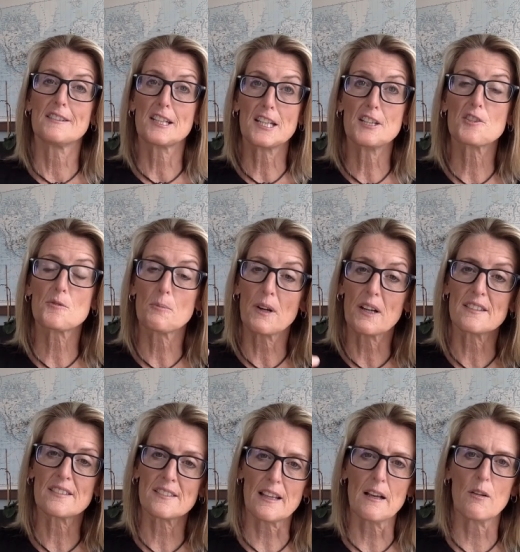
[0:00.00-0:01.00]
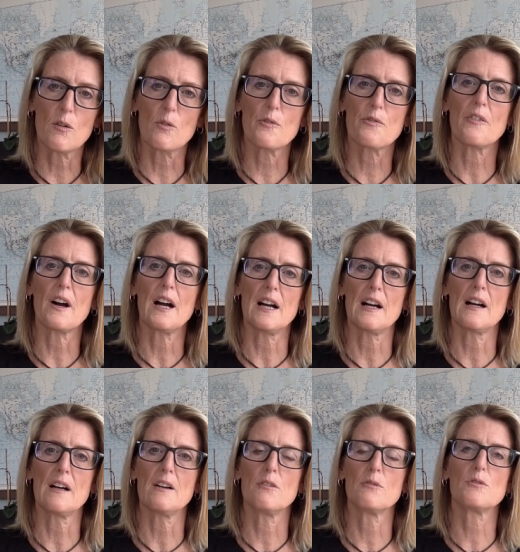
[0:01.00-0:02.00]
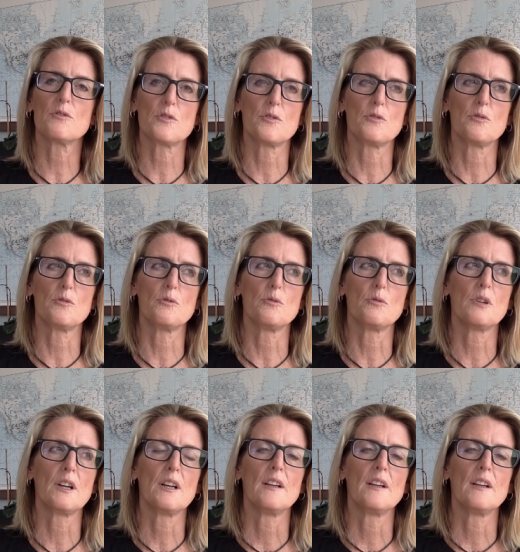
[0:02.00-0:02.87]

teach myself how to